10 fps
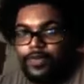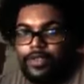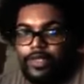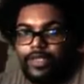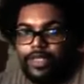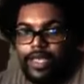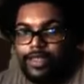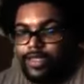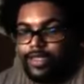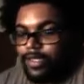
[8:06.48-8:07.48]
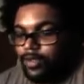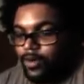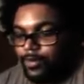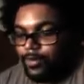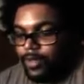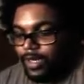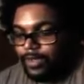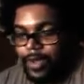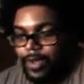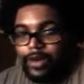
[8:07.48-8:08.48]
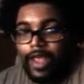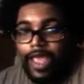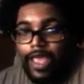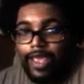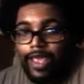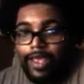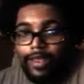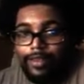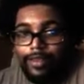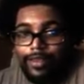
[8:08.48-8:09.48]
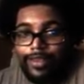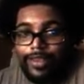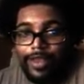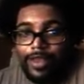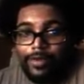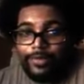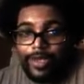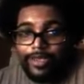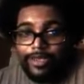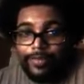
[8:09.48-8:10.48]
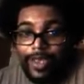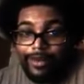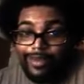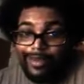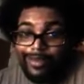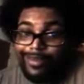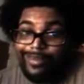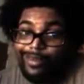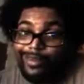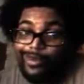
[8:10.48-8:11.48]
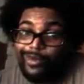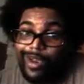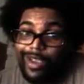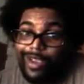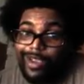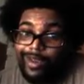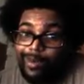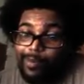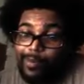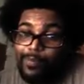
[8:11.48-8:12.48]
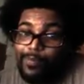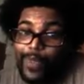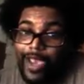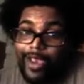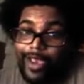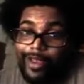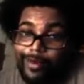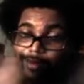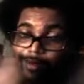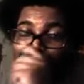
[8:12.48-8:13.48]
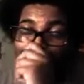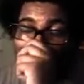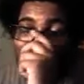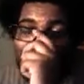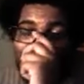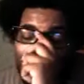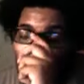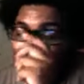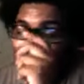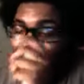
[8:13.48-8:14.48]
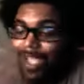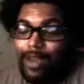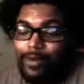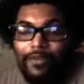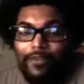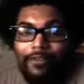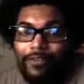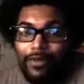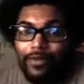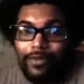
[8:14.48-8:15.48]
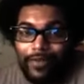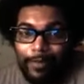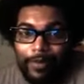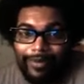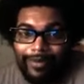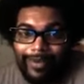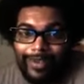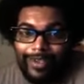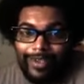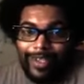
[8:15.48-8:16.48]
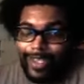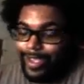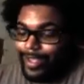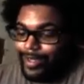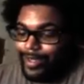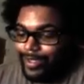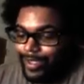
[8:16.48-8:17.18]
Slide the Orbtronics battery. Hey, that Orbtronics battery is a great battery. They got them over at Fluid Vapor, and